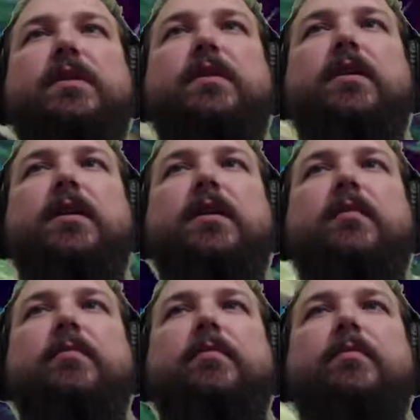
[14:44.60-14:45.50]
our
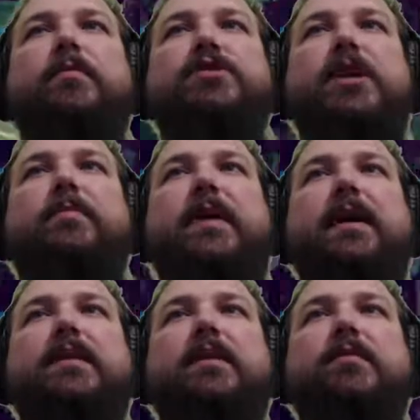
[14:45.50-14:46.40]

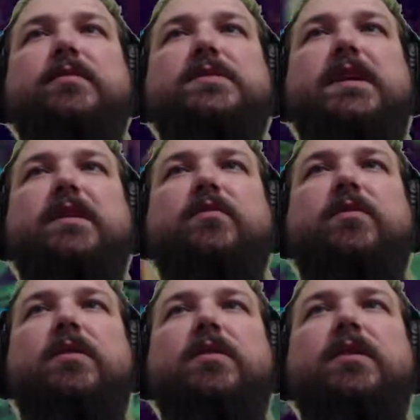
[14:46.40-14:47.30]
jetpack there. Boost out of the
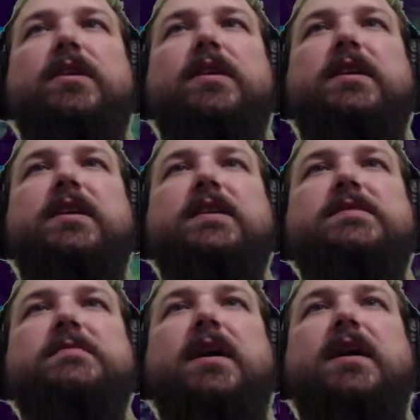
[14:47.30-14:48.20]
water. Get
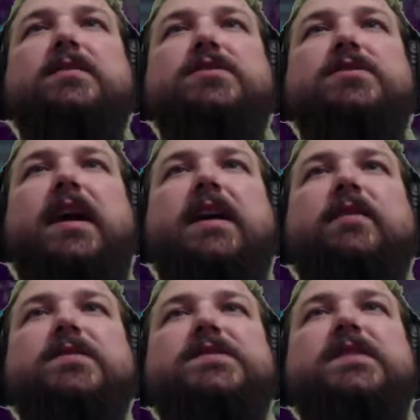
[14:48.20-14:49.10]
some oxygen. I
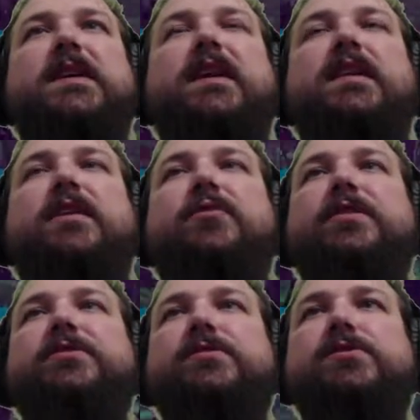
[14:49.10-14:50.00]
don't see any
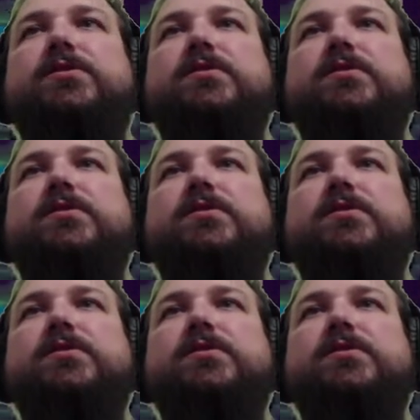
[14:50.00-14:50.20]
creatures